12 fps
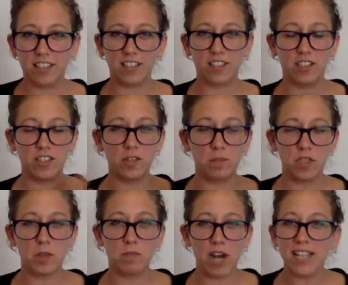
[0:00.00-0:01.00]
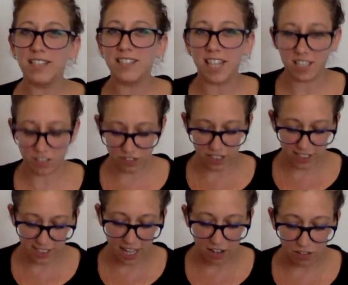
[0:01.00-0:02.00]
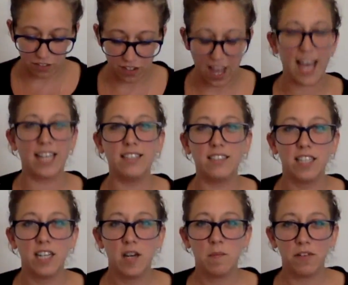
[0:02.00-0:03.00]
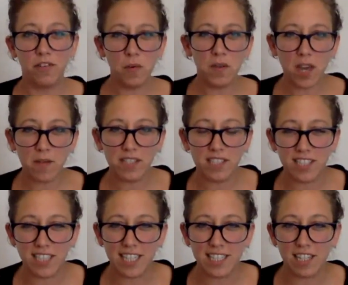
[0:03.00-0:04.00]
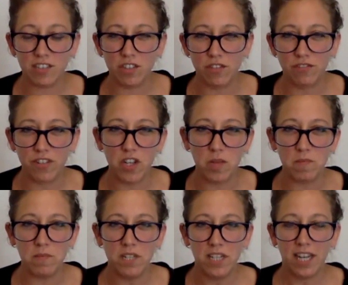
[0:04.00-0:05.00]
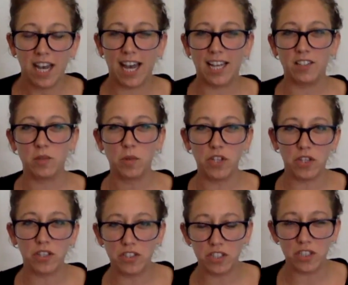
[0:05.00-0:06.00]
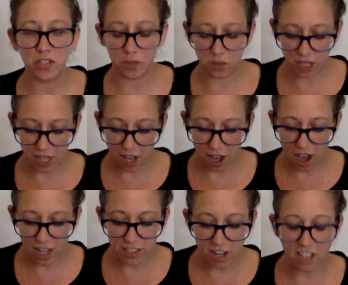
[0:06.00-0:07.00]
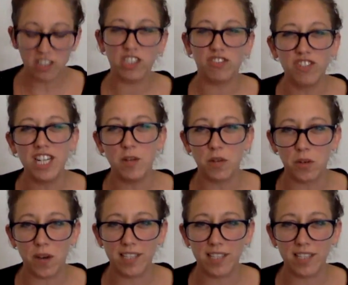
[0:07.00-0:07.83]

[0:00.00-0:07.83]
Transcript: your brand stands for itself, and before we go into the details on Voom and what you can do, I just really want to